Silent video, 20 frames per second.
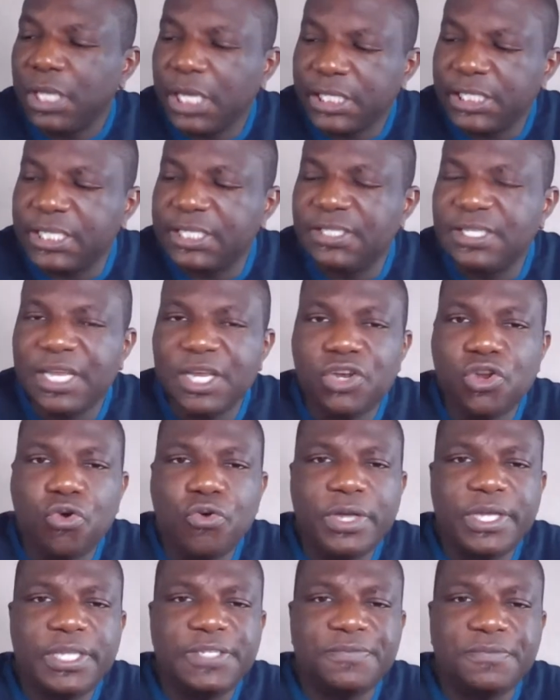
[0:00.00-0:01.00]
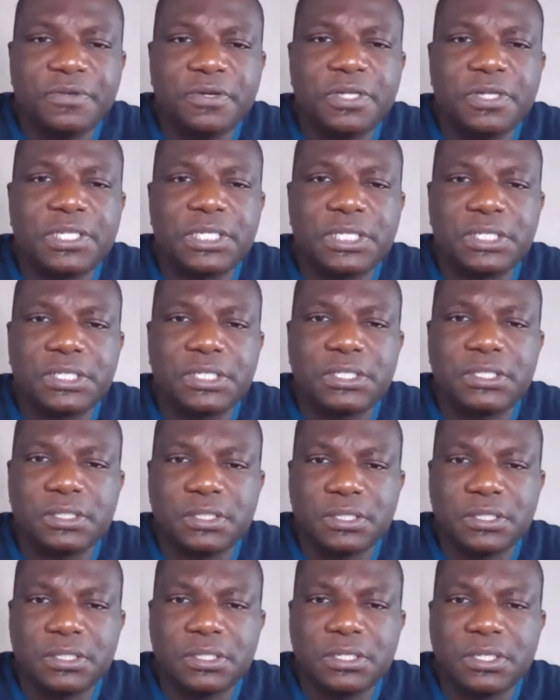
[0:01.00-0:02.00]
He says they know his voice.
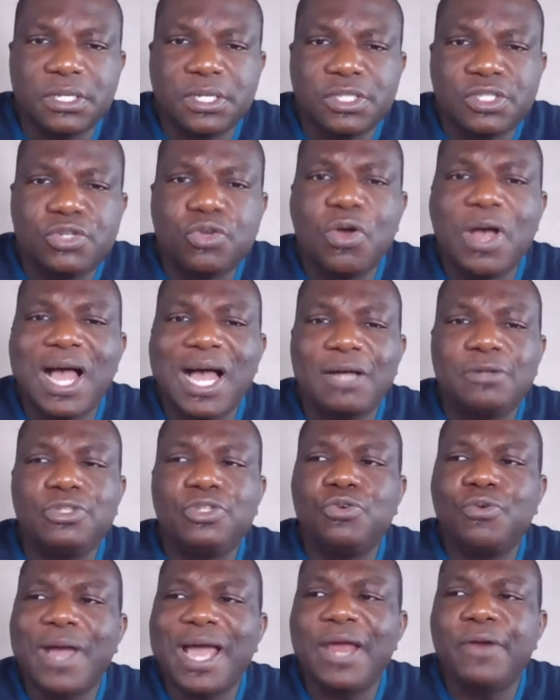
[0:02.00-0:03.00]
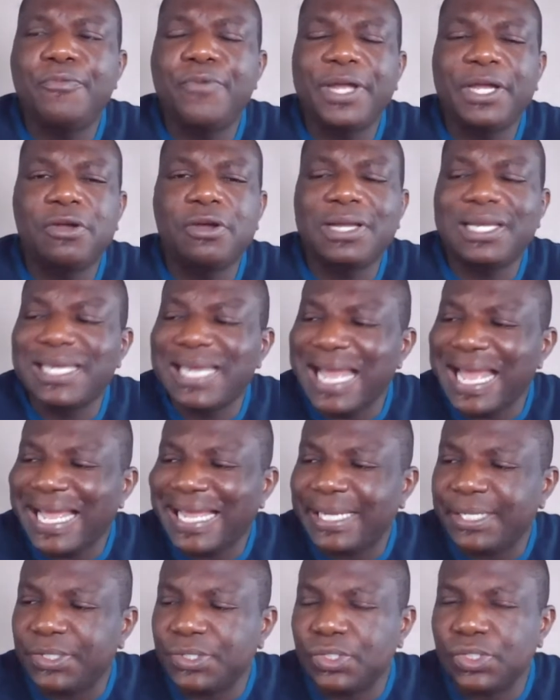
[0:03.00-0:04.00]
So, how do I
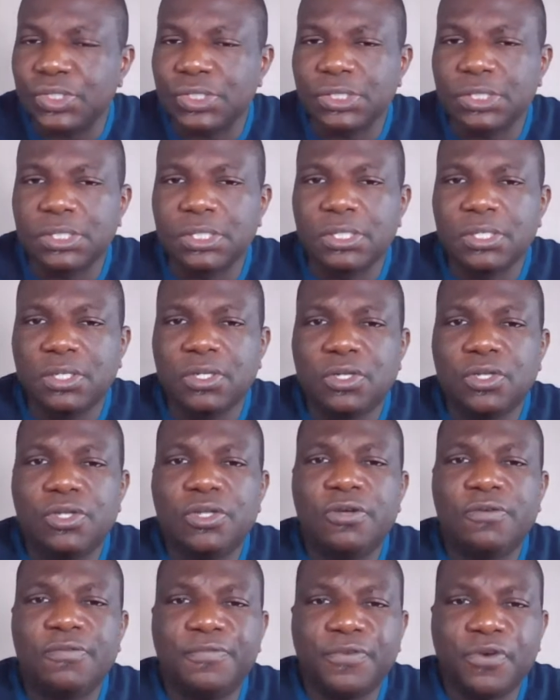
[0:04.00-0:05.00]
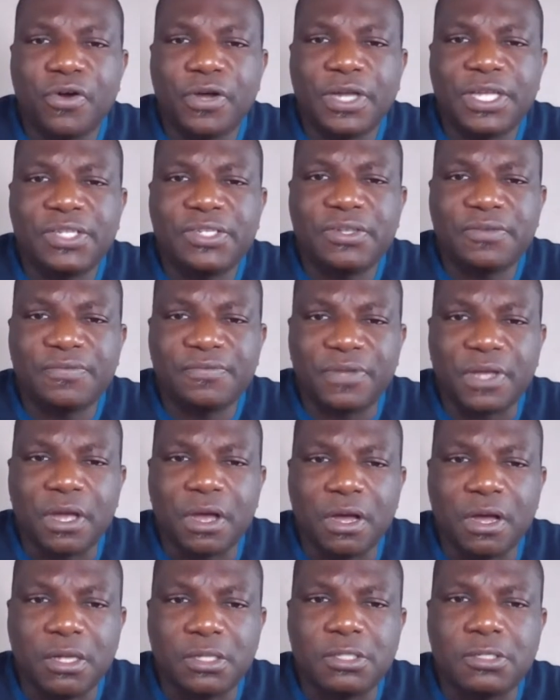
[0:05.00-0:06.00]
recognize the voice of
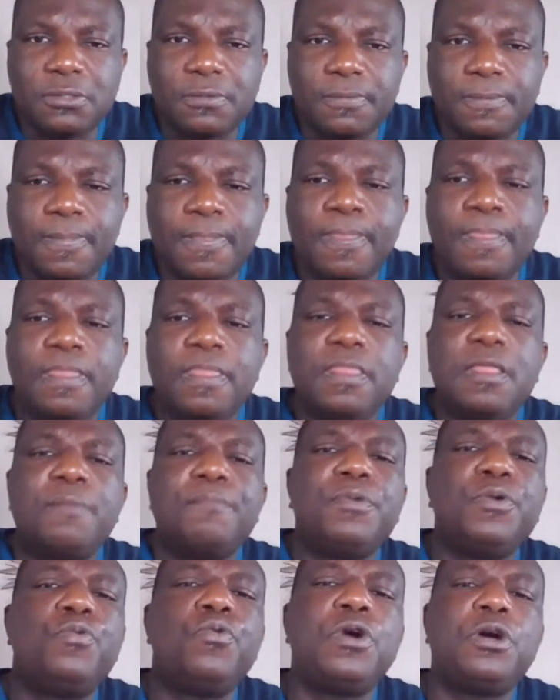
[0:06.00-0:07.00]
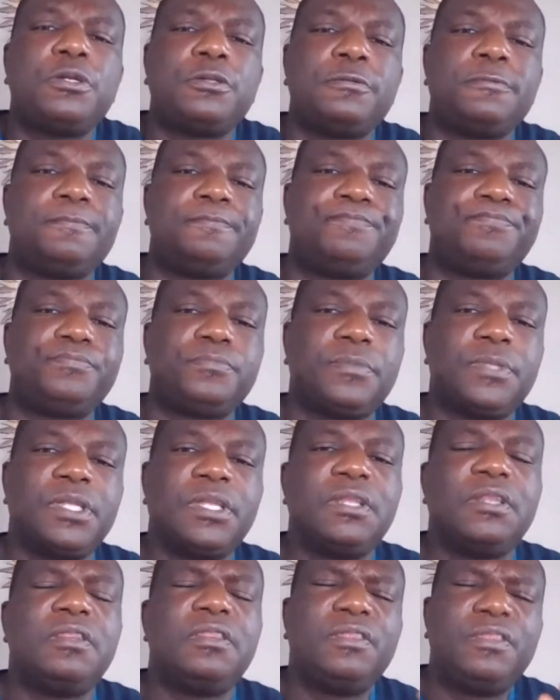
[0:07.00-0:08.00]
God? Number one,
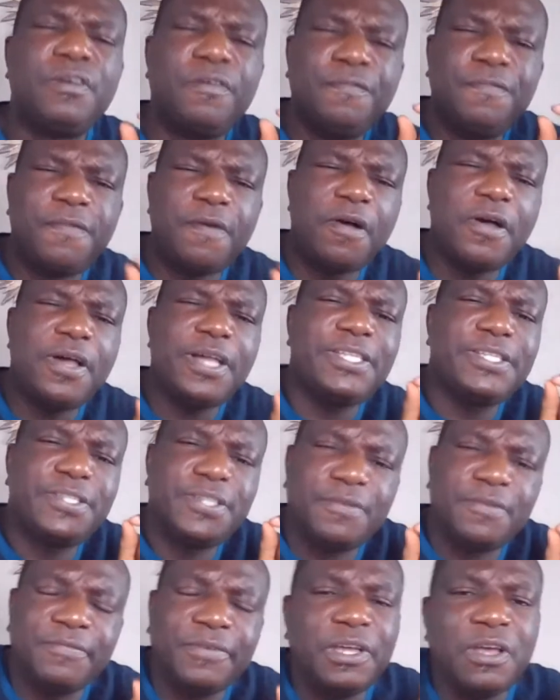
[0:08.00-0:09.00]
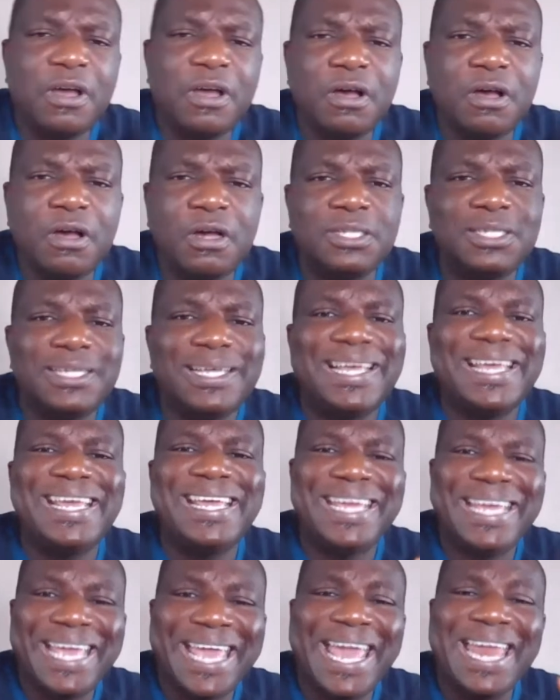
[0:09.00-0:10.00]
the voice of God
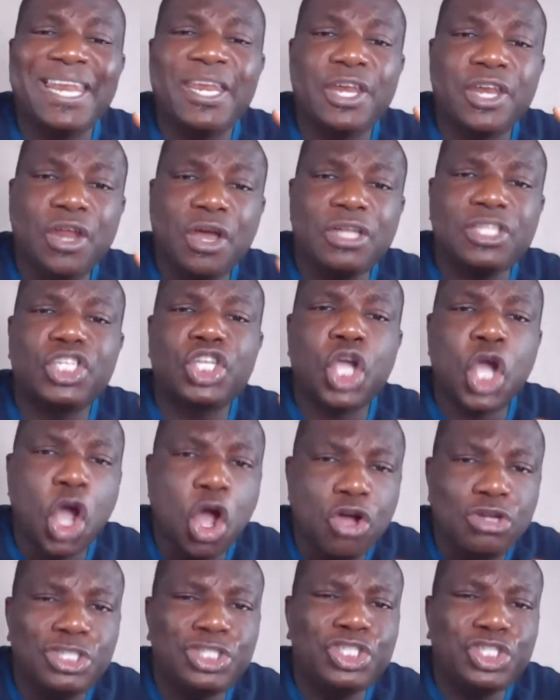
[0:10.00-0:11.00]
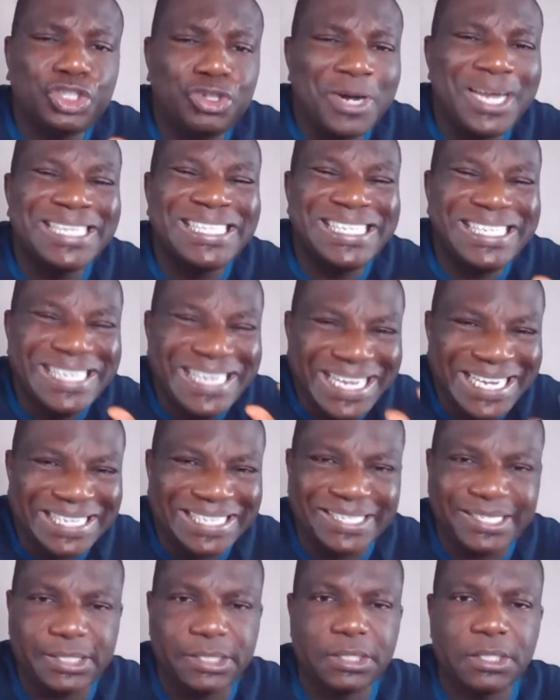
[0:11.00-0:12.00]
cannot
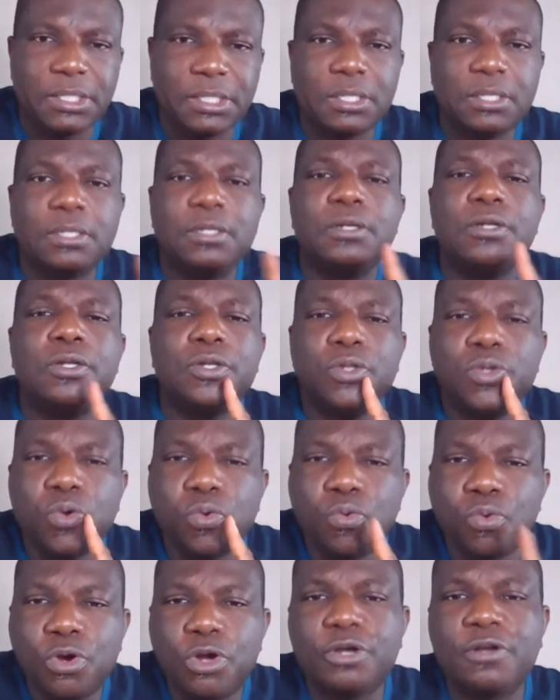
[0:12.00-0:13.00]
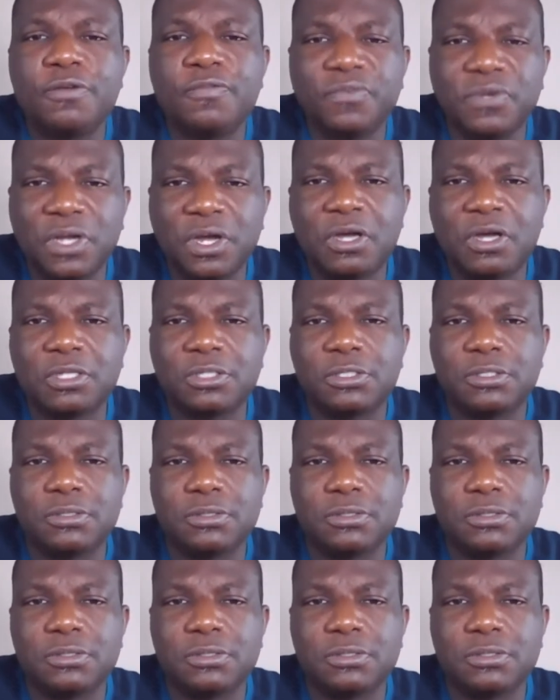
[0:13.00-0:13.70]
contradict the word of God.